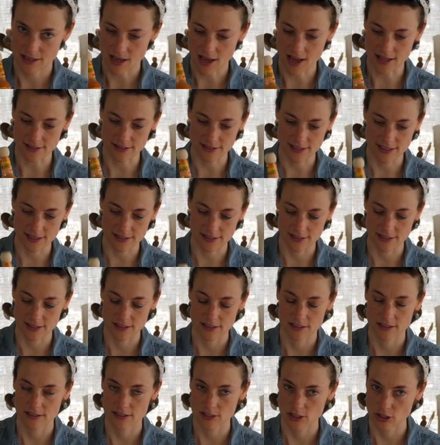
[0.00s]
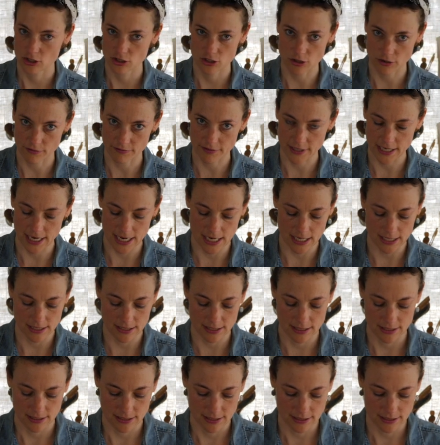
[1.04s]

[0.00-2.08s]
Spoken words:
Hot sauce, don't forget it.